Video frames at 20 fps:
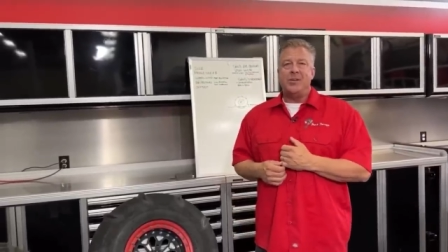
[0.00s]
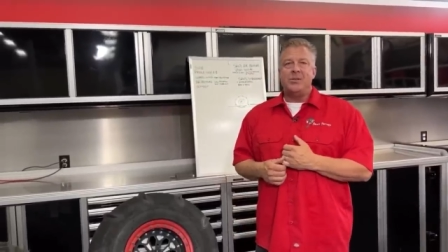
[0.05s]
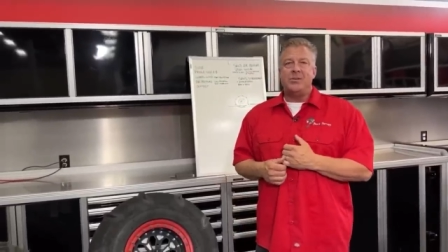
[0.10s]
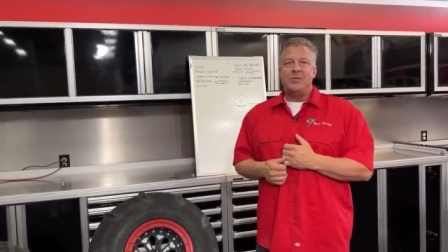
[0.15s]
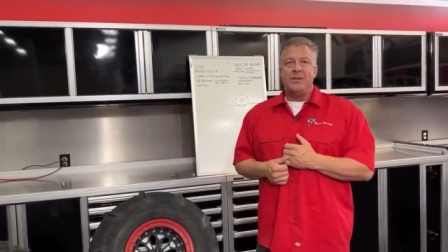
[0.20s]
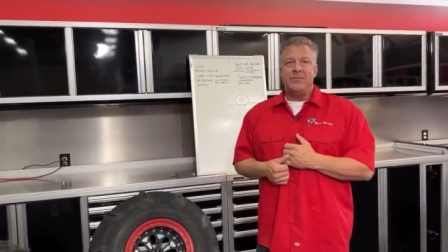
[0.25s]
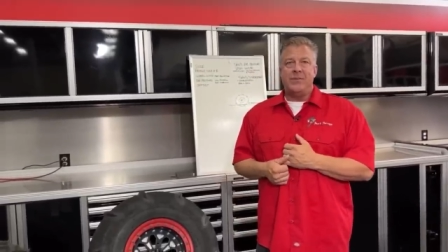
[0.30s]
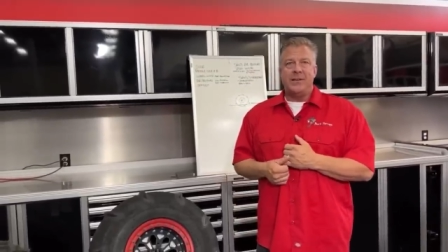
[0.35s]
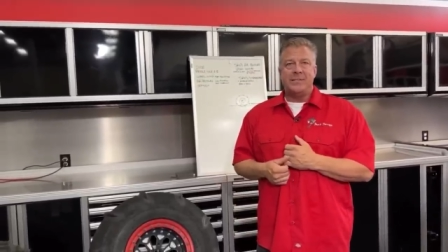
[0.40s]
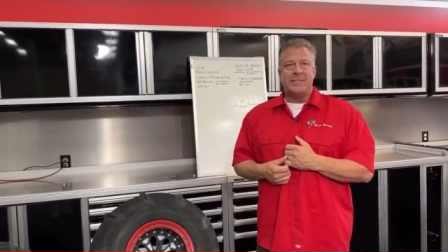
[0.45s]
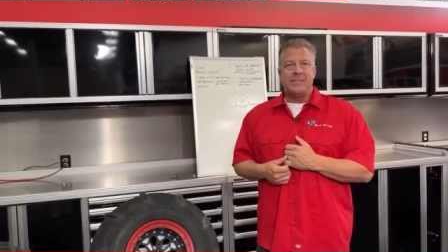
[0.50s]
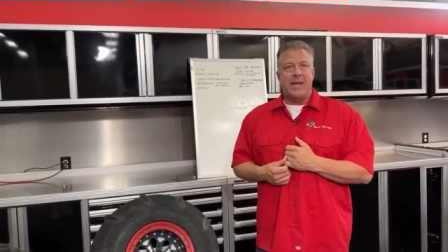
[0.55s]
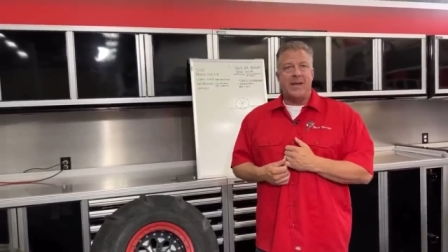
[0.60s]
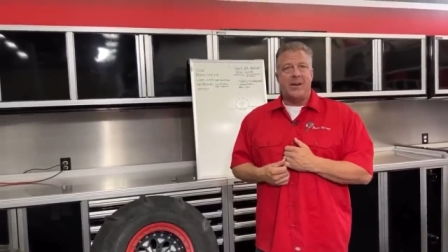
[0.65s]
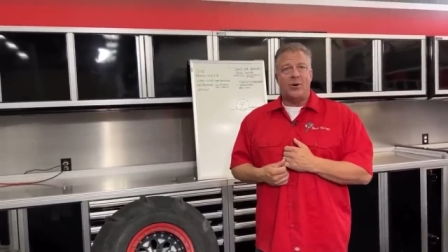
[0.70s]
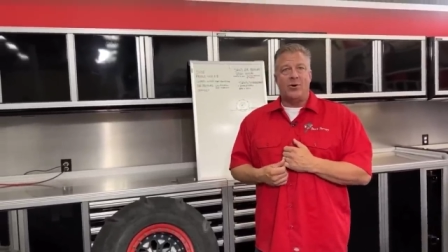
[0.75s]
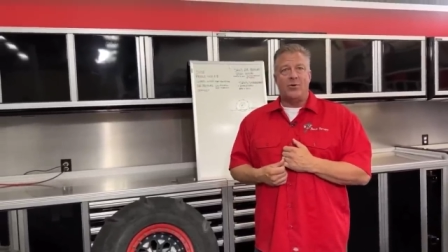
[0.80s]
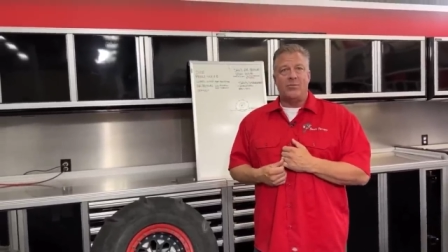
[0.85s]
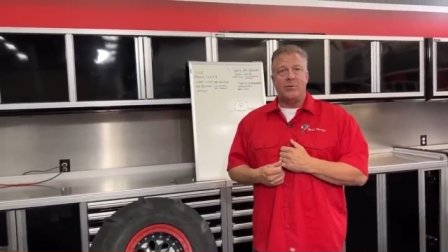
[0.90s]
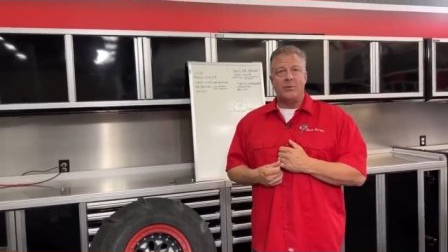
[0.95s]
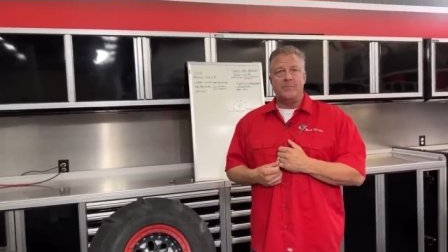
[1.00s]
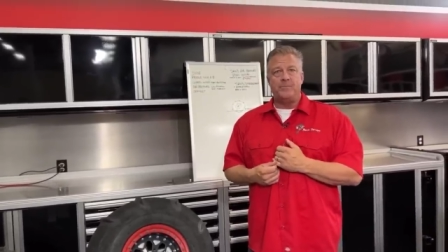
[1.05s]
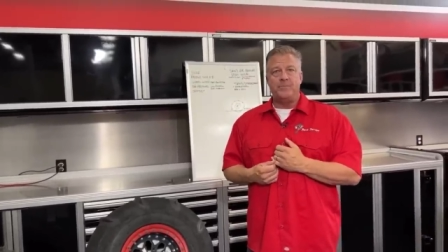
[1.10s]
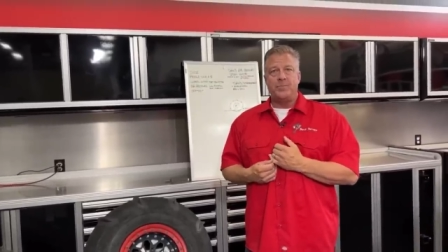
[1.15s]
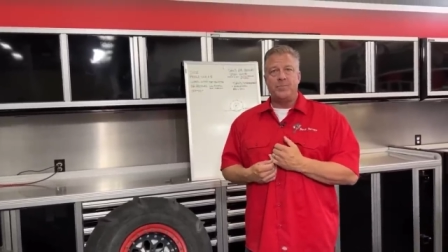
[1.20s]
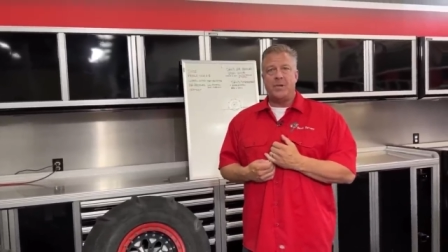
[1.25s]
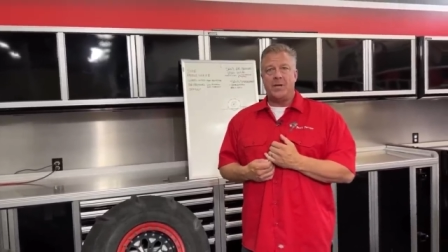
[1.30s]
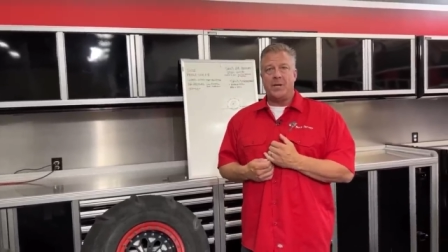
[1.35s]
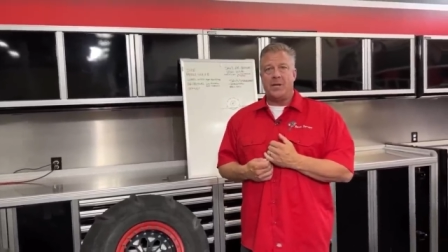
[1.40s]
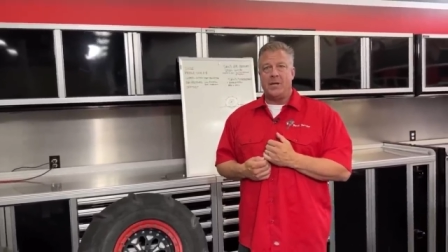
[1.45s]
UTV Takeover
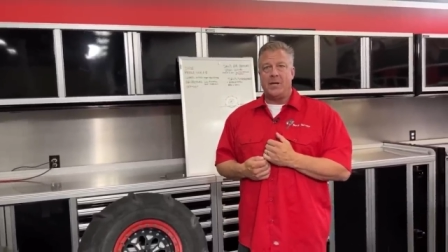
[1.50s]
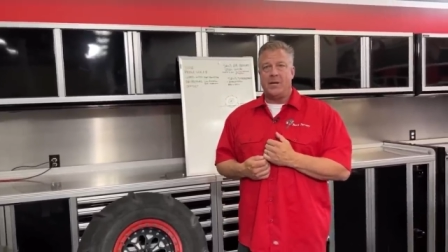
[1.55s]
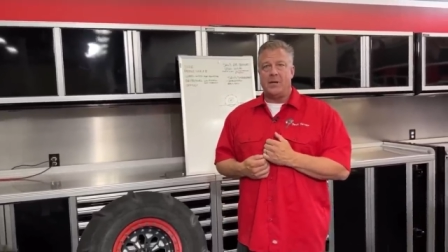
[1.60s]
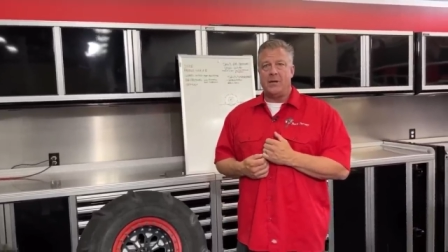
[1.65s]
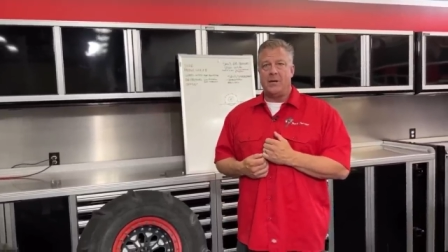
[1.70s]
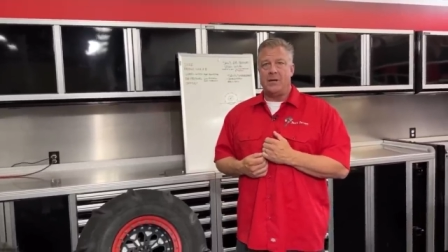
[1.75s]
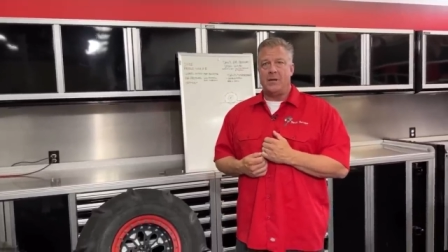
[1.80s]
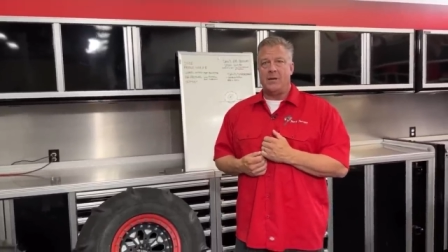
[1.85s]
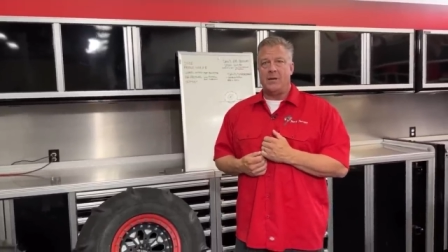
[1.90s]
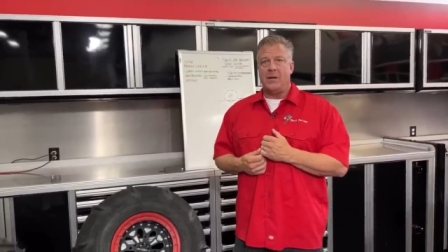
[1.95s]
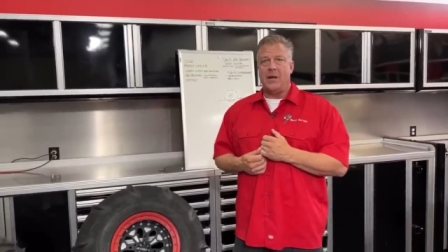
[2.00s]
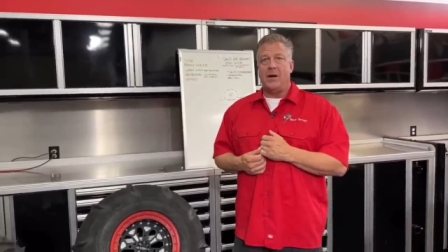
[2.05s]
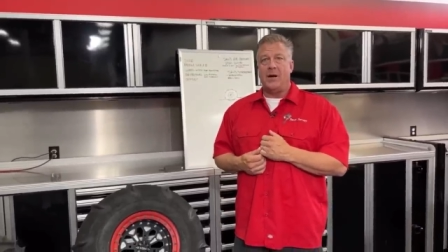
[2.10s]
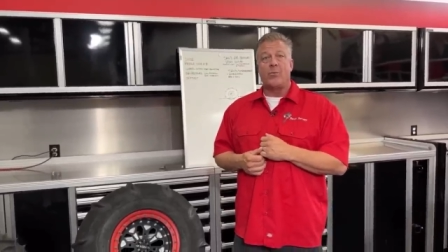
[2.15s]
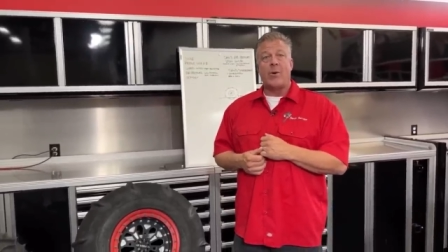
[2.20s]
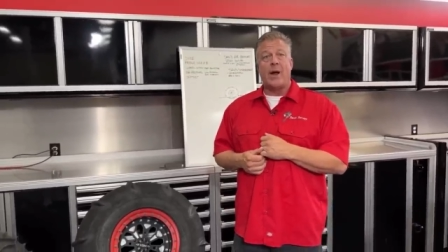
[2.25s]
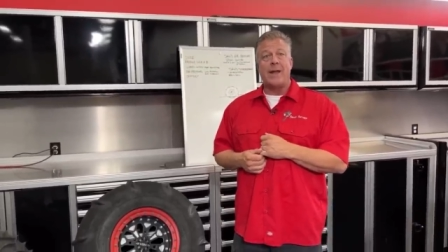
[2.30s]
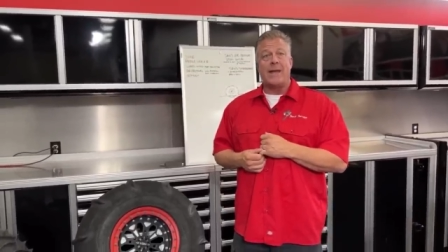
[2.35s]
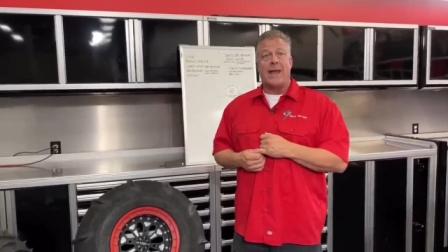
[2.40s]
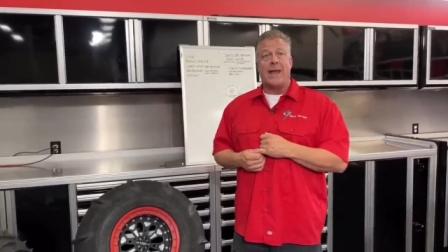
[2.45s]
right